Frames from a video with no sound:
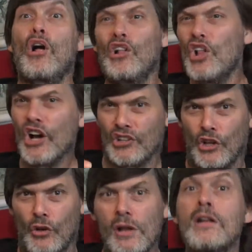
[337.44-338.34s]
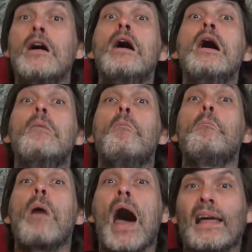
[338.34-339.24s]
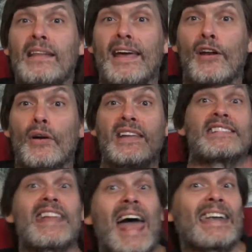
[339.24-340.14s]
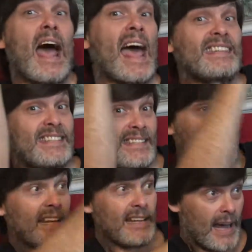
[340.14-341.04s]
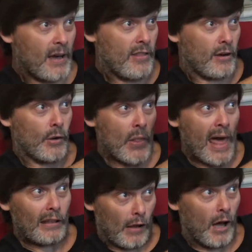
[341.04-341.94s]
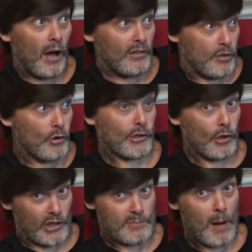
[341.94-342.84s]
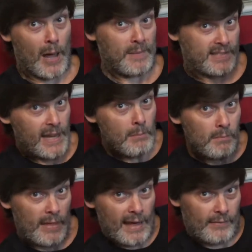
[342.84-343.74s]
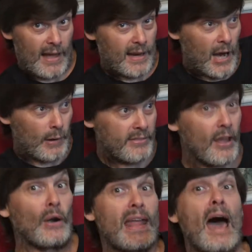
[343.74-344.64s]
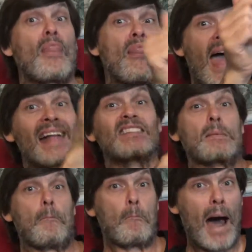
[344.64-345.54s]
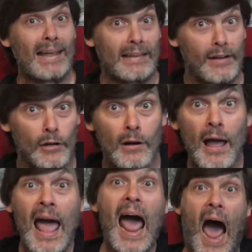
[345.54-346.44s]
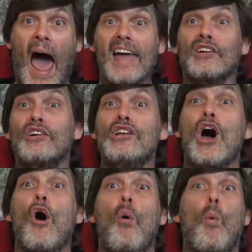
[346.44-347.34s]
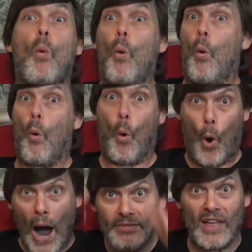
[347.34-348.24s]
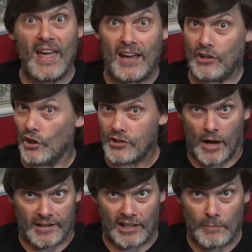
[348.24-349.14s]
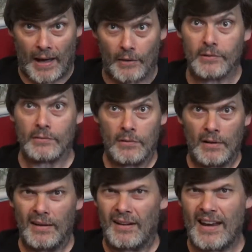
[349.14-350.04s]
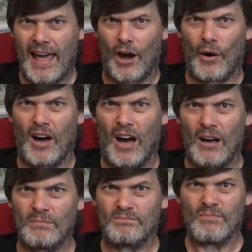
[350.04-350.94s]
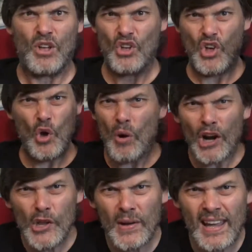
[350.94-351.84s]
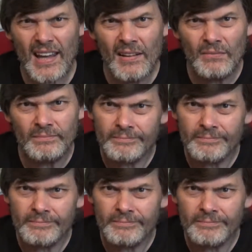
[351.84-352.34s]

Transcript: Look, dude, my leader is that guy sitting down there on that log, toking on his pipe. You see him? That guy right there. Yeah, that's my leader. I don't know what the heck you're talking about. Now, who are you again?